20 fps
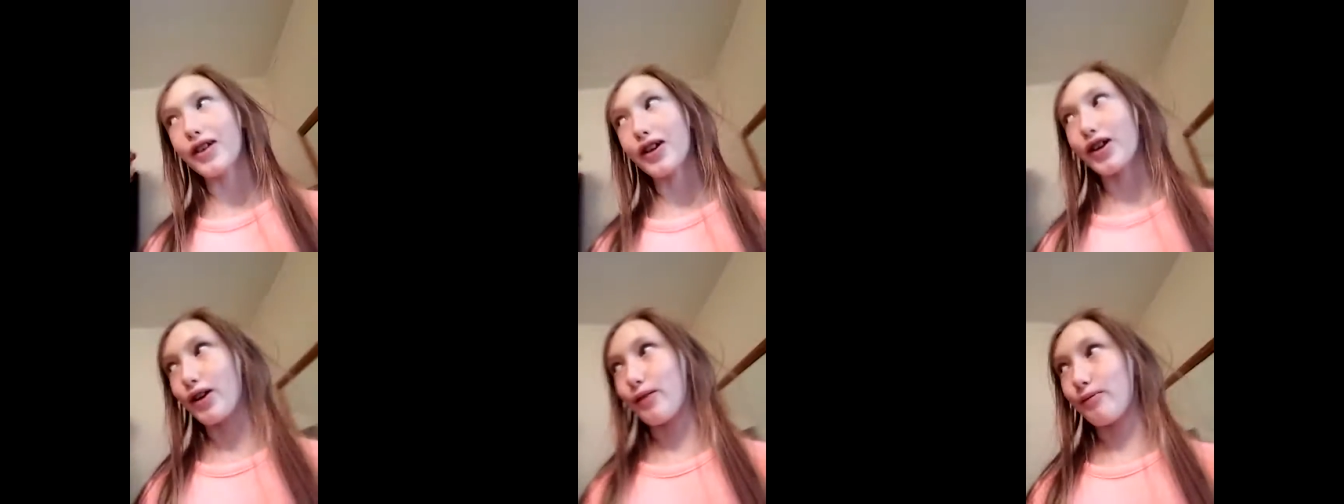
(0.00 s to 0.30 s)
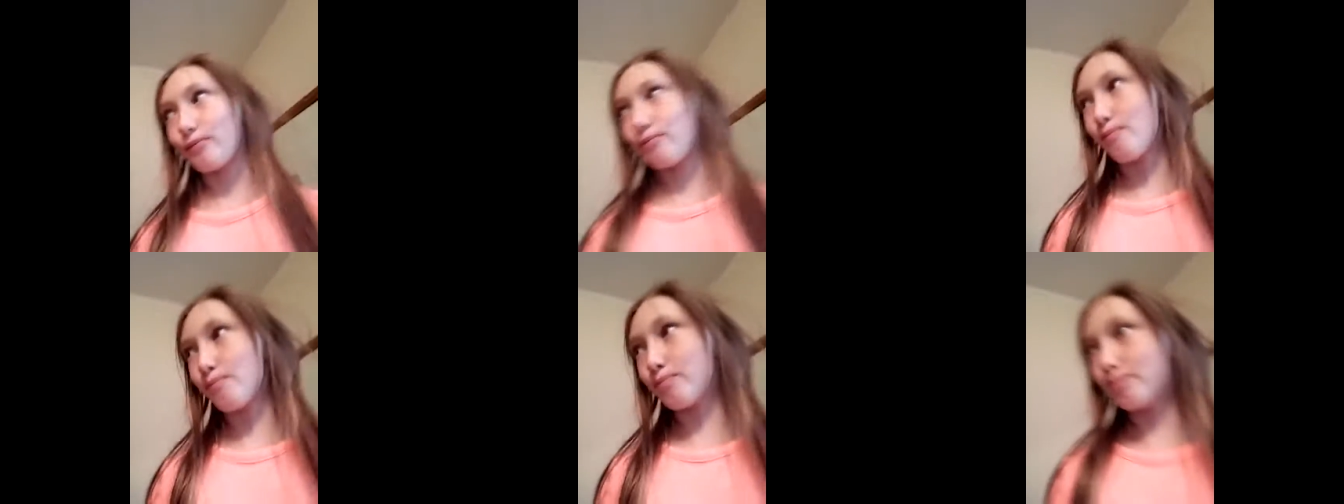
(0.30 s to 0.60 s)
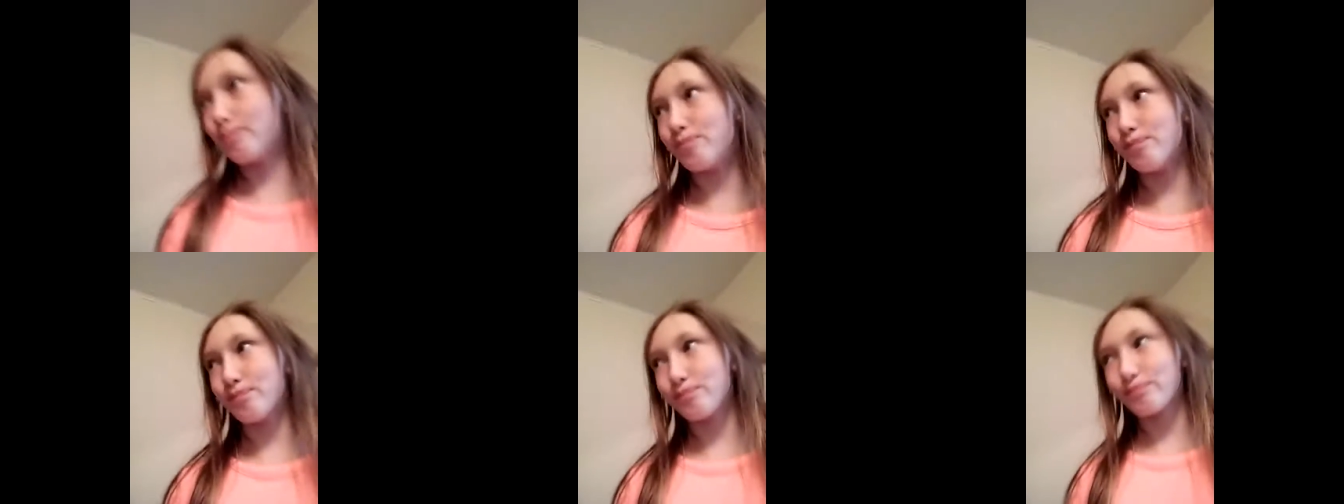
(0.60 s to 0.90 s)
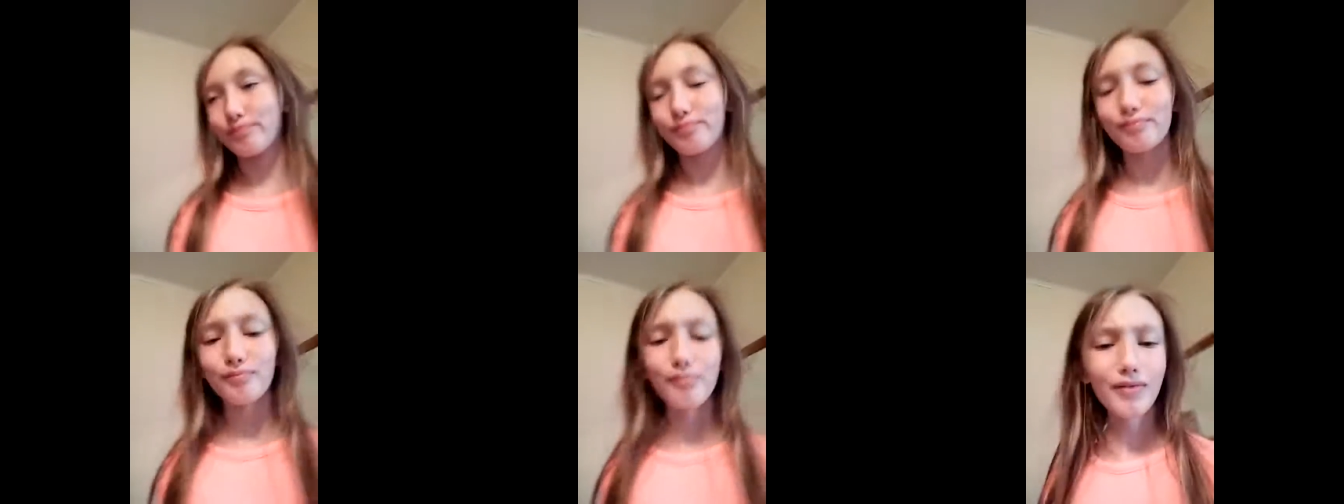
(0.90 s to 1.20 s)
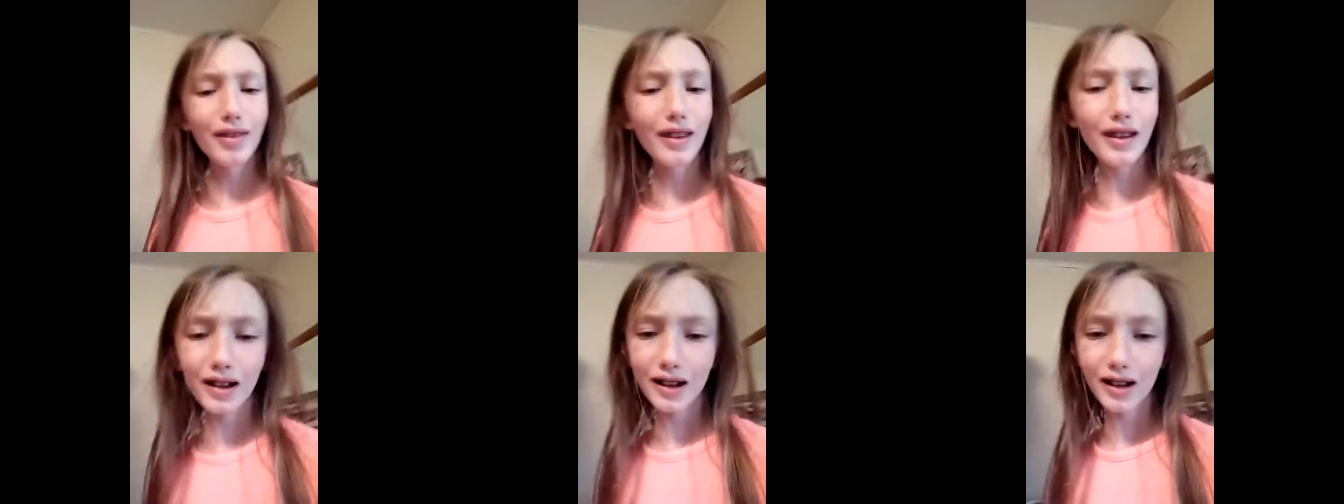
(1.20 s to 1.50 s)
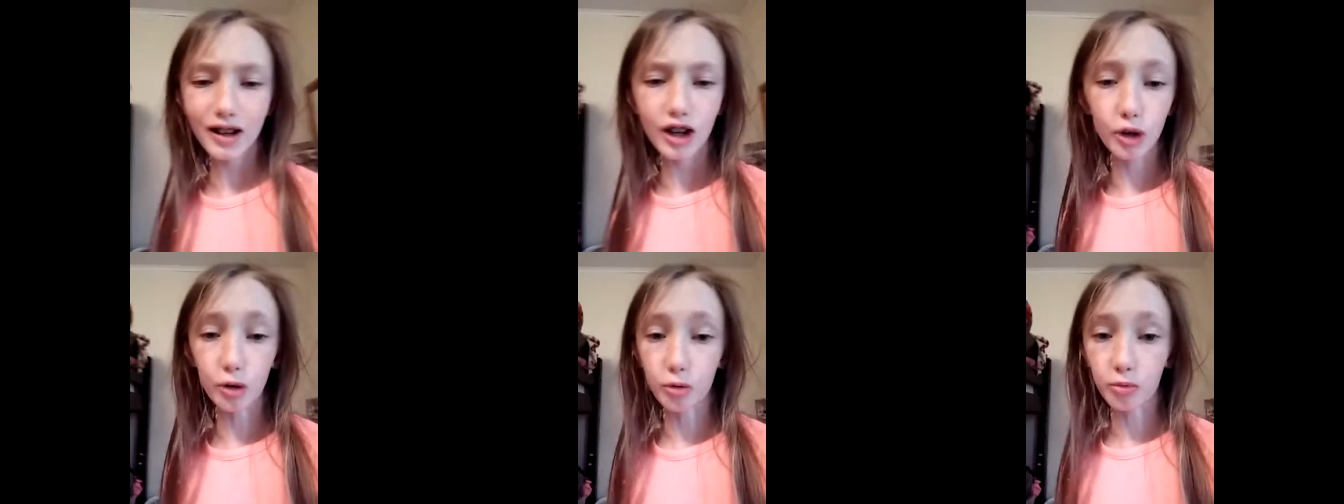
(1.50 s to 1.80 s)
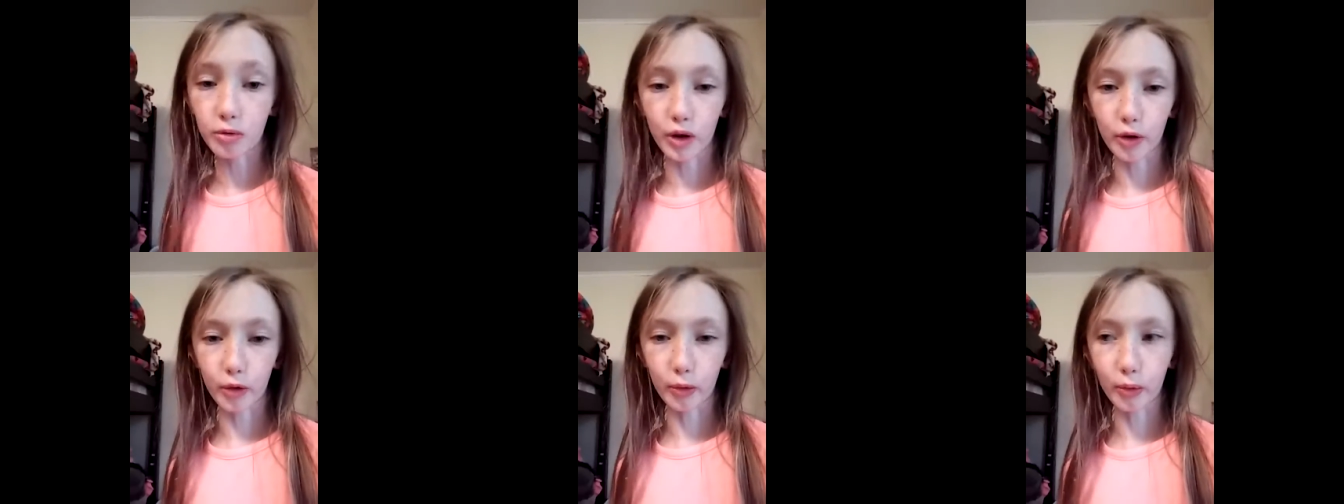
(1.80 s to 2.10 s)
you know, who
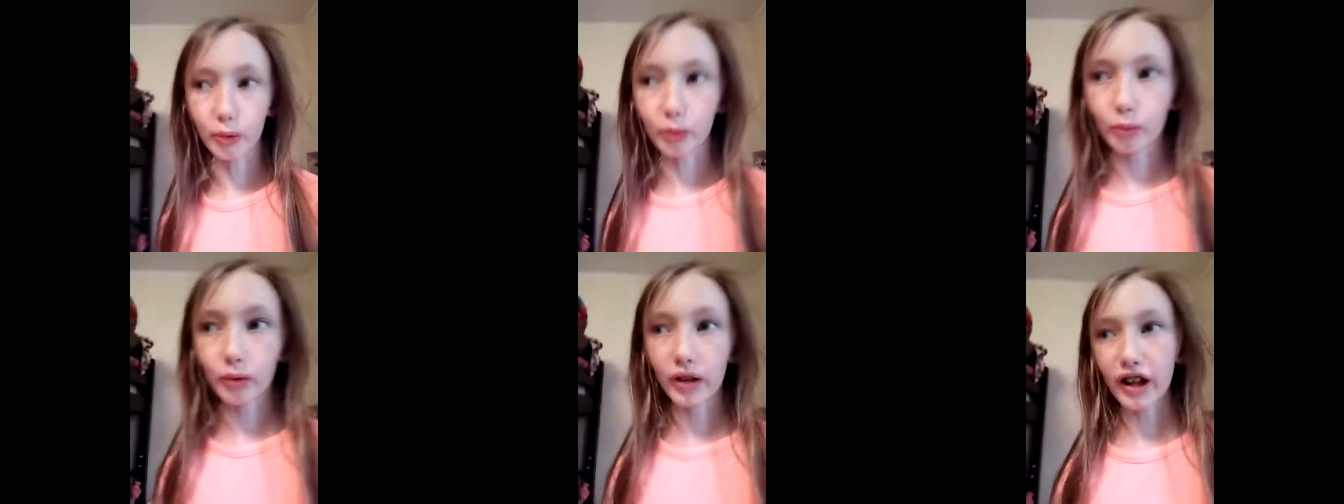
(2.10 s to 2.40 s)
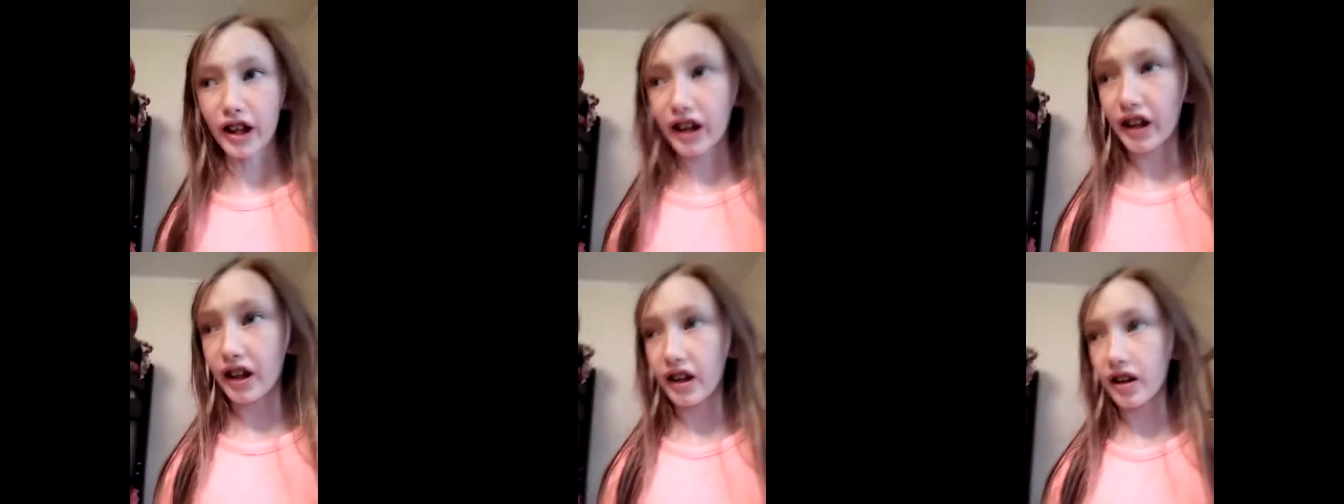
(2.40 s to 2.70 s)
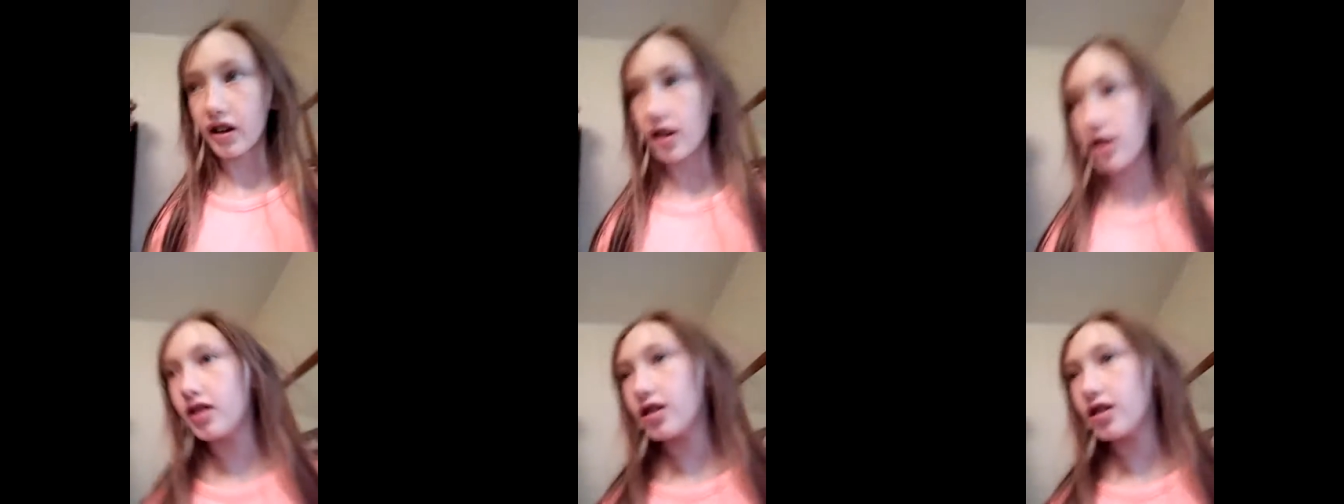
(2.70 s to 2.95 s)
knows what he.